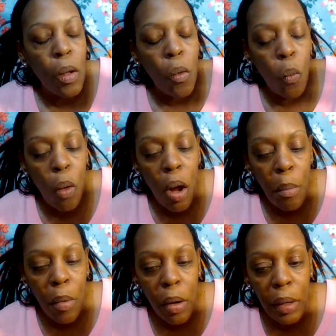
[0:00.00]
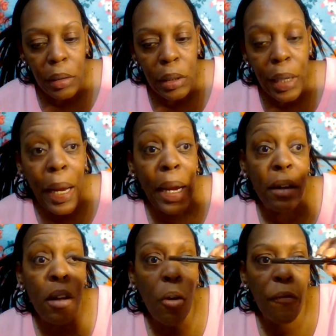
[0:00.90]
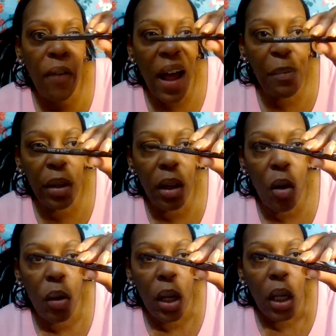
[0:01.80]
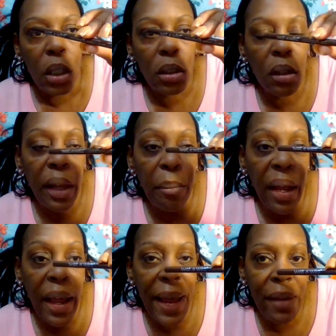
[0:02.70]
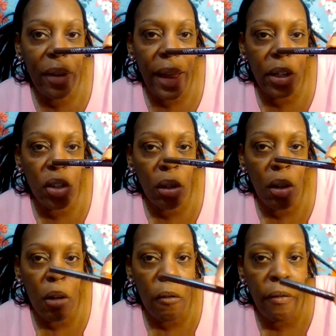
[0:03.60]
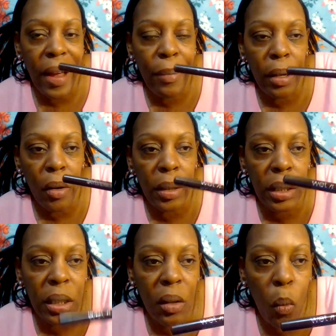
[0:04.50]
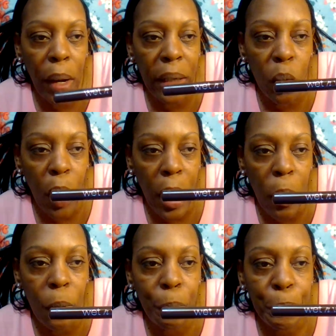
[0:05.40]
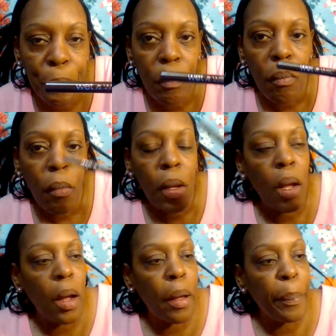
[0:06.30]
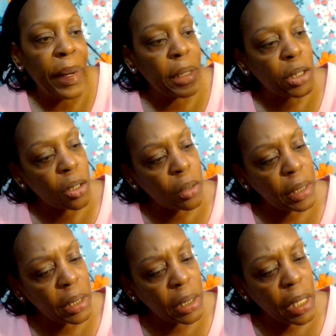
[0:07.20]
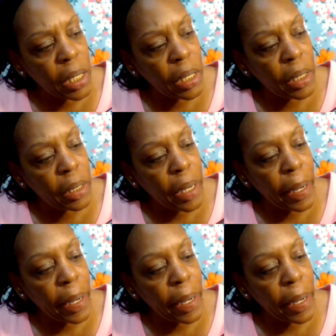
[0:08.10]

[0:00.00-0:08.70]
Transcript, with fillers: Walmart, and oh, Five Below. So they may have it at your local Five Below. And this is the Wet and Wild um, pencil. This is in